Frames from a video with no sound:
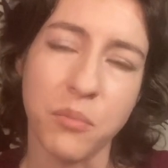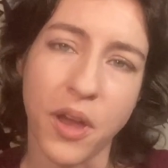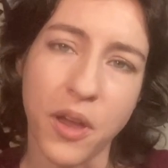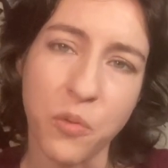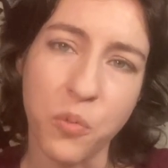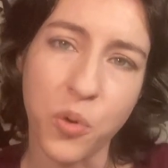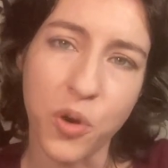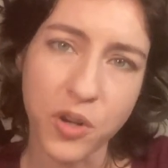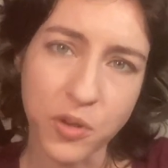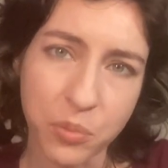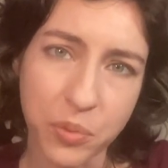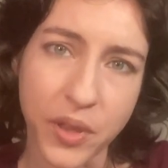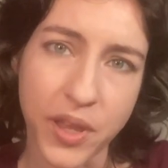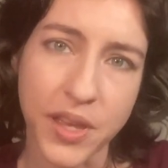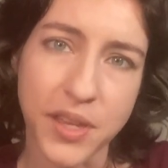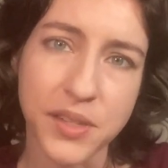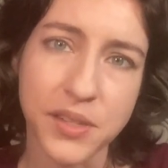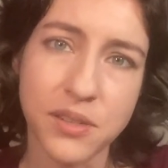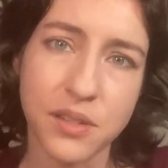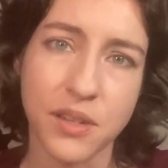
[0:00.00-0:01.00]
my
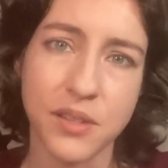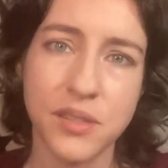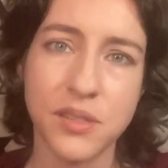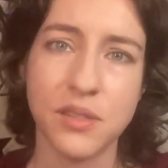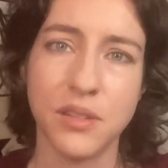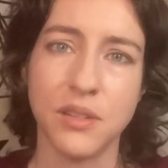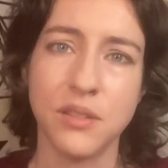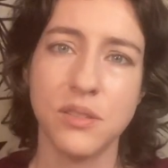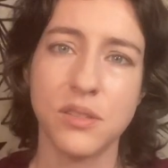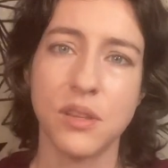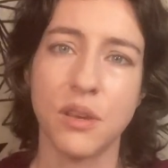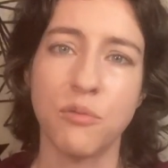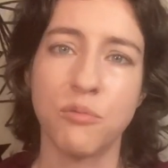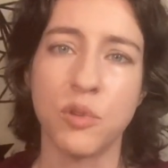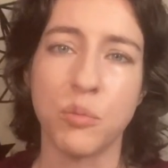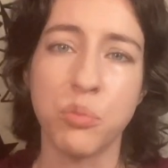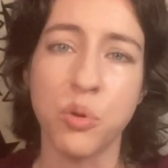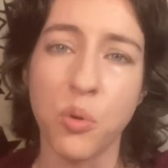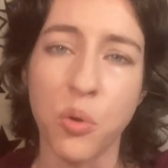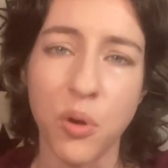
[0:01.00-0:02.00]
workplace a sense of
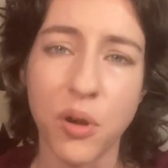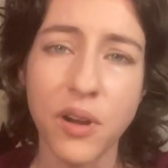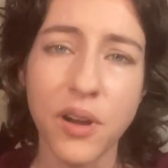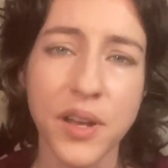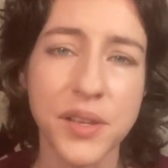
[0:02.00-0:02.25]
rapport,